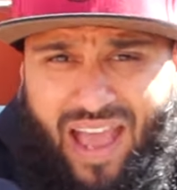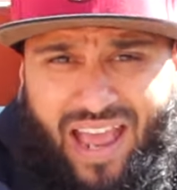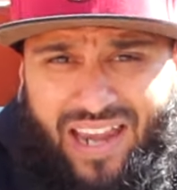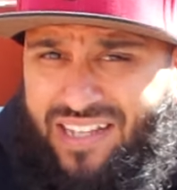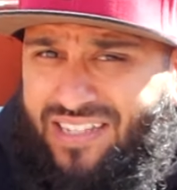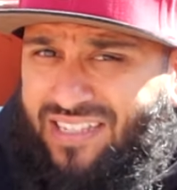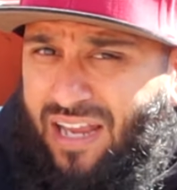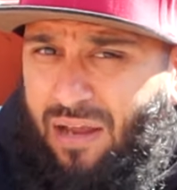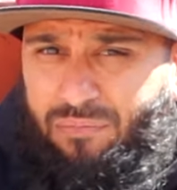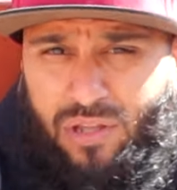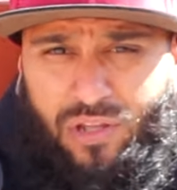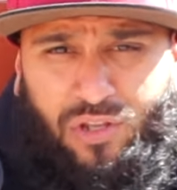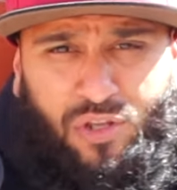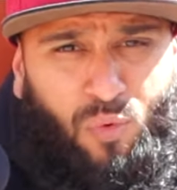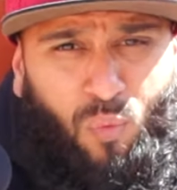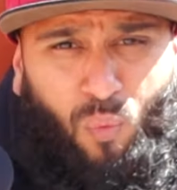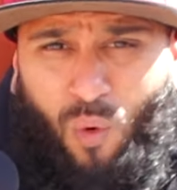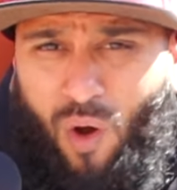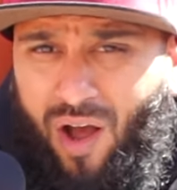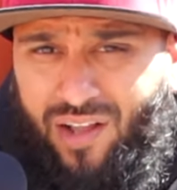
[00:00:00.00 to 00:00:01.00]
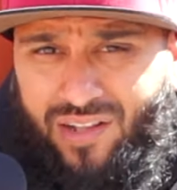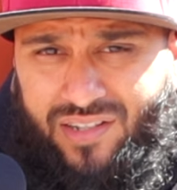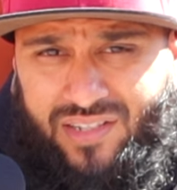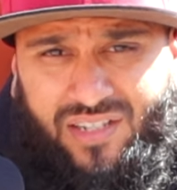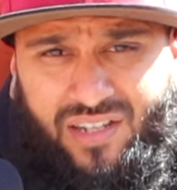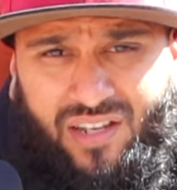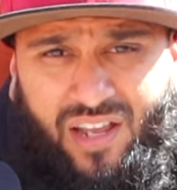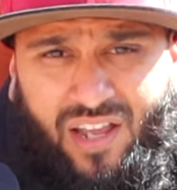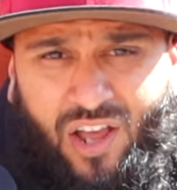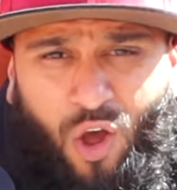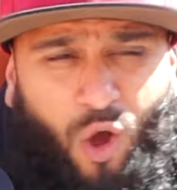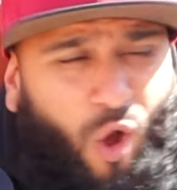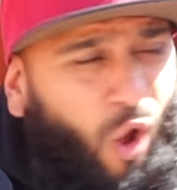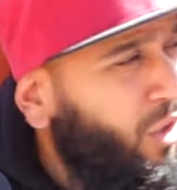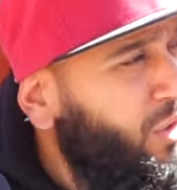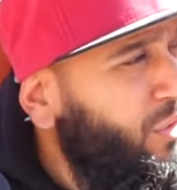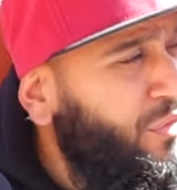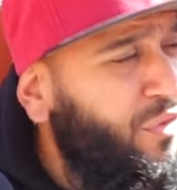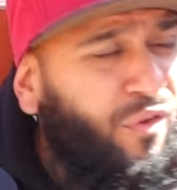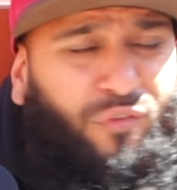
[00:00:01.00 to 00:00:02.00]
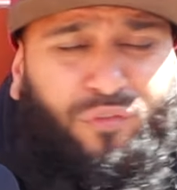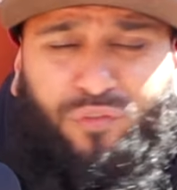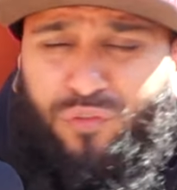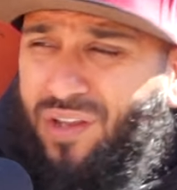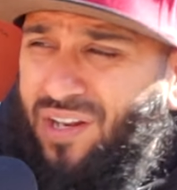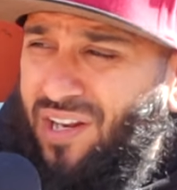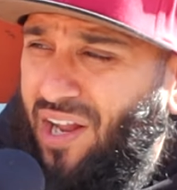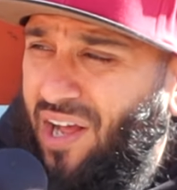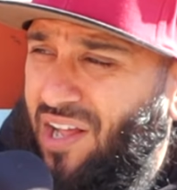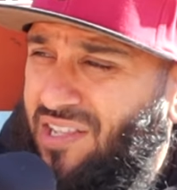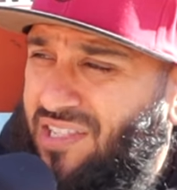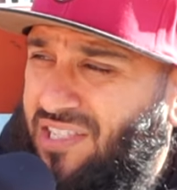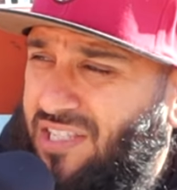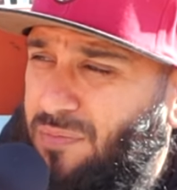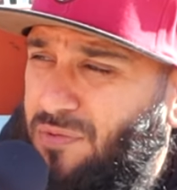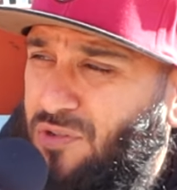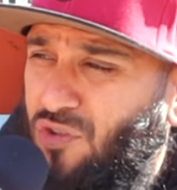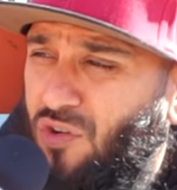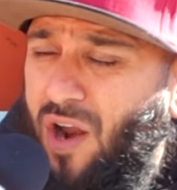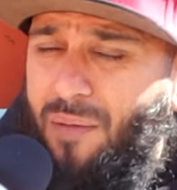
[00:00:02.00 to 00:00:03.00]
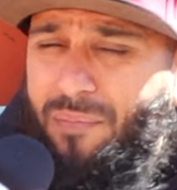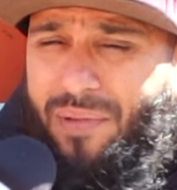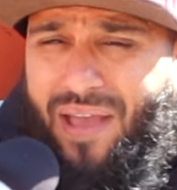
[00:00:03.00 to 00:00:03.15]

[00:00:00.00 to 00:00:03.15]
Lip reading: anytime that you want. All of you are free to unsubscribe